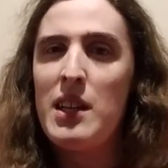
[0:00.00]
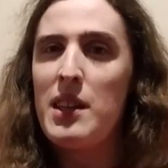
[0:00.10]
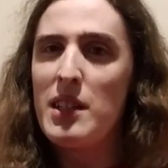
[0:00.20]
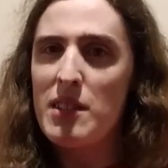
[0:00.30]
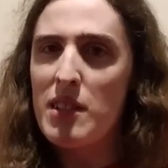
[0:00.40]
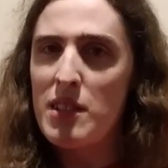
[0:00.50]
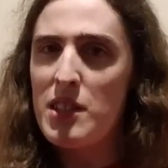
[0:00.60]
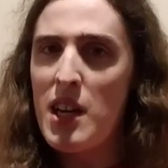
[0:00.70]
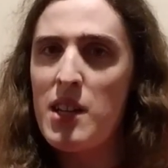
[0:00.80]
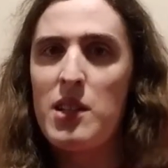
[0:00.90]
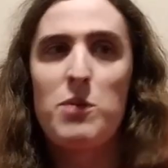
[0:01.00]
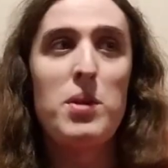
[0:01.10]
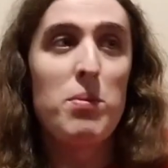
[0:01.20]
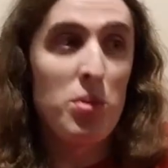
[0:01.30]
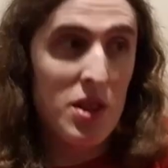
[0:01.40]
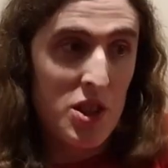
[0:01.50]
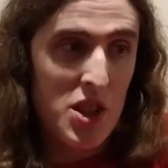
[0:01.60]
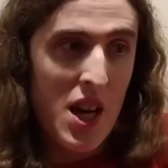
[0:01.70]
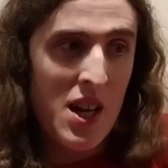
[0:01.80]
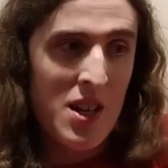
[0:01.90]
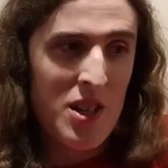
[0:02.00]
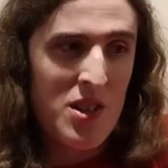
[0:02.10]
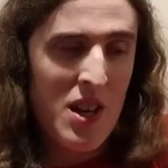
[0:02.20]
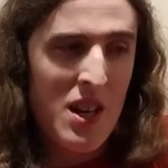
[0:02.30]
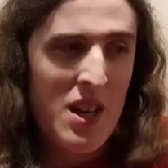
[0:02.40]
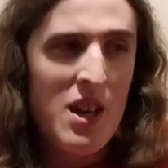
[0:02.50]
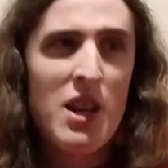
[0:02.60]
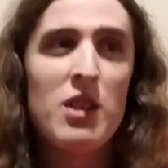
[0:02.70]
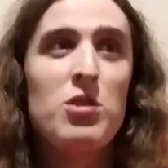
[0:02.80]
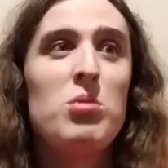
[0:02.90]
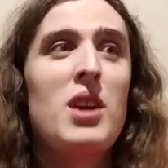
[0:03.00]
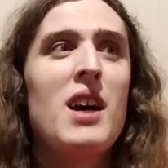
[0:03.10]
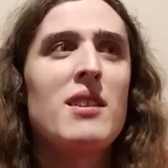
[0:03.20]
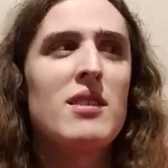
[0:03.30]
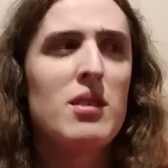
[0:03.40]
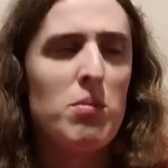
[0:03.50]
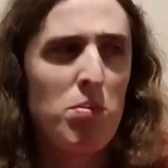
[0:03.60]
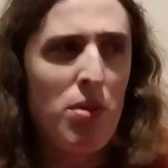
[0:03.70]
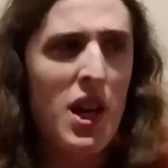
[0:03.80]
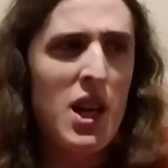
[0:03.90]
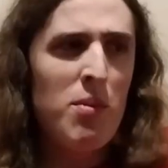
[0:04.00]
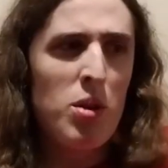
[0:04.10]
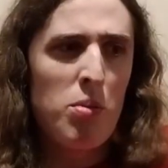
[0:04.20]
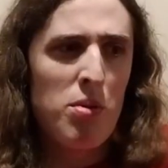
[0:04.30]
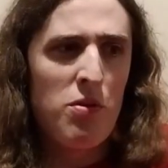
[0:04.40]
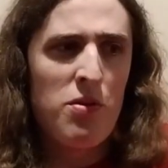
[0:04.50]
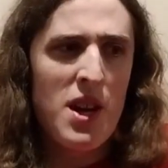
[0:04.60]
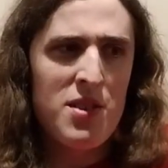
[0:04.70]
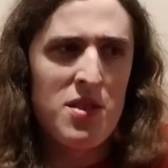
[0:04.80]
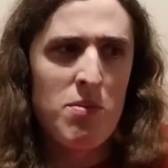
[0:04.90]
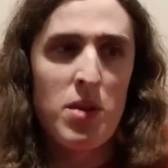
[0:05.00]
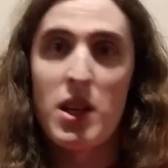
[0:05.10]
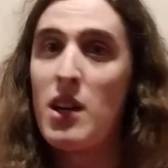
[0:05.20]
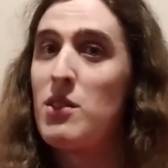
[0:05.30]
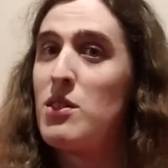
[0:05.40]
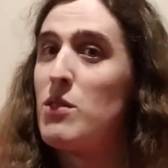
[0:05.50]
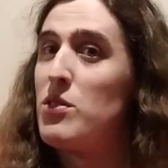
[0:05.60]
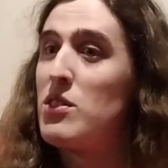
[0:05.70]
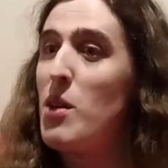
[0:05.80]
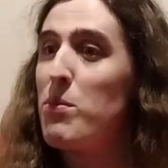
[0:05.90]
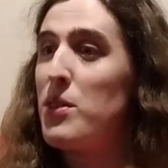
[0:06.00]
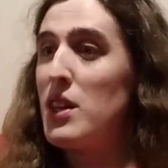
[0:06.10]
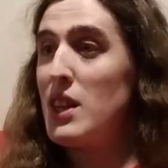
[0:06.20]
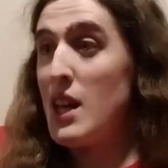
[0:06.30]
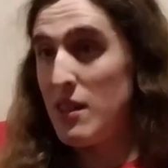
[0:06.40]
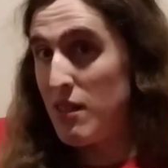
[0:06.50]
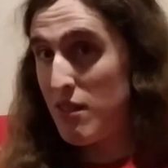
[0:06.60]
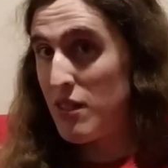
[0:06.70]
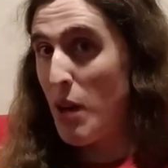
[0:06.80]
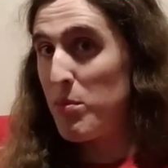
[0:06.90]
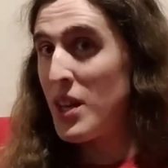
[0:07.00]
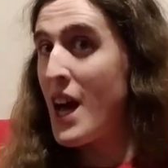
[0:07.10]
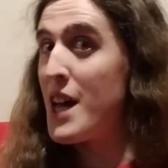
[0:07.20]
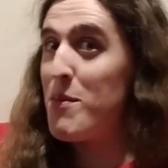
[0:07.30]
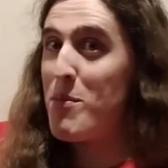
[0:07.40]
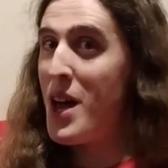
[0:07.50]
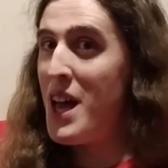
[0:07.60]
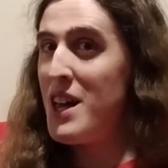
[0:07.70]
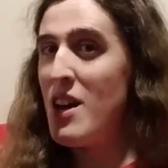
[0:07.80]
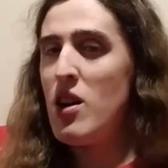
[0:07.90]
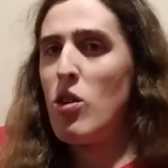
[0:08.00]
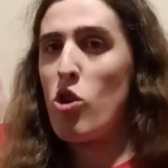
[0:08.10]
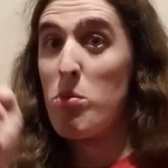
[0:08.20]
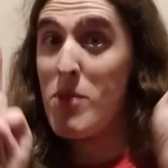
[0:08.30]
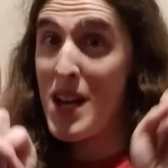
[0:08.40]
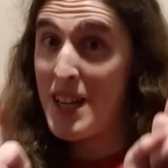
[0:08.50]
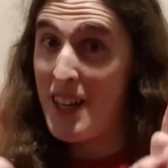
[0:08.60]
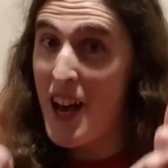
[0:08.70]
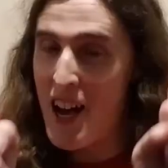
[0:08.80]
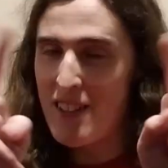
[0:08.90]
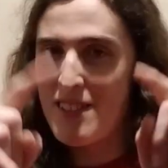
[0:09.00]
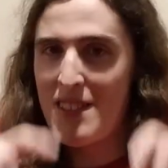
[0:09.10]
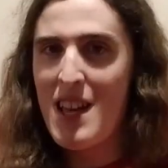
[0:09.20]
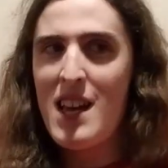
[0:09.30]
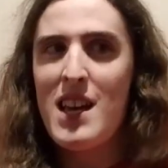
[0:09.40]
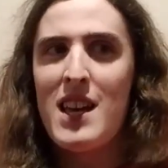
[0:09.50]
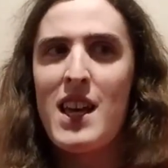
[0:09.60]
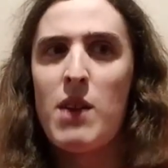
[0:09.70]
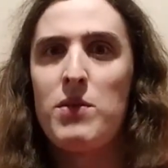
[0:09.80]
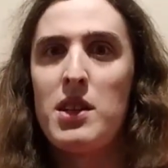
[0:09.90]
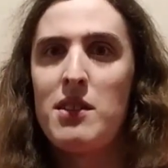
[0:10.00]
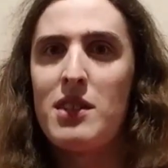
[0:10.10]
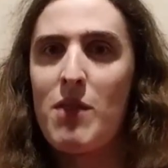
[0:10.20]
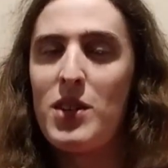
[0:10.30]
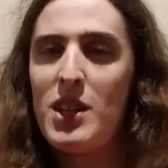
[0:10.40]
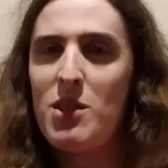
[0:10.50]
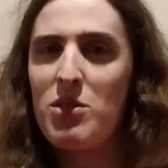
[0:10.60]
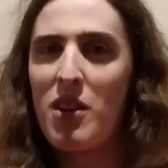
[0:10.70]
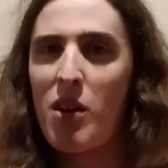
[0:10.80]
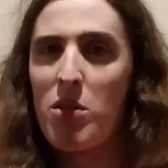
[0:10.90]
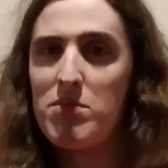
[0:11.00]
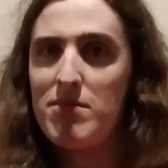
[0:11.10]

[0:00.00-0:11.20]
Things can change, people can change. Do not blame a profession because of something that some guy may or may not have did 70 years ago.